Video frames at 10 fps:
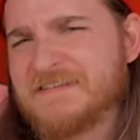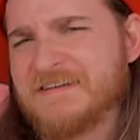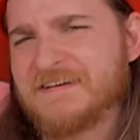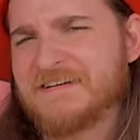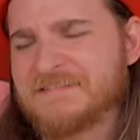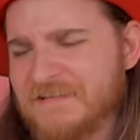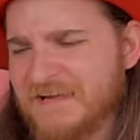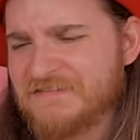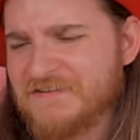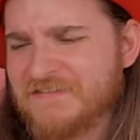tier.
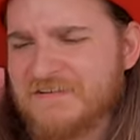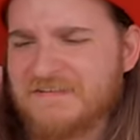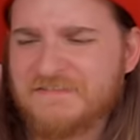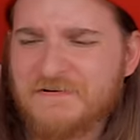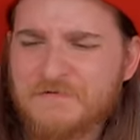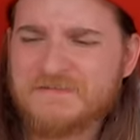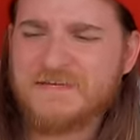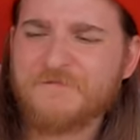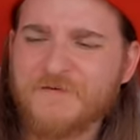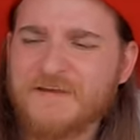It's just, it's so
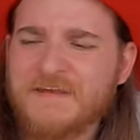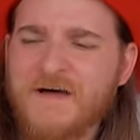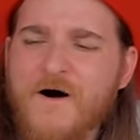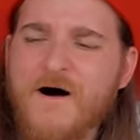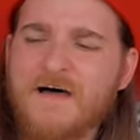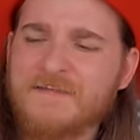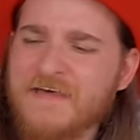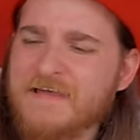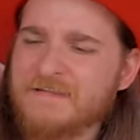different and odd that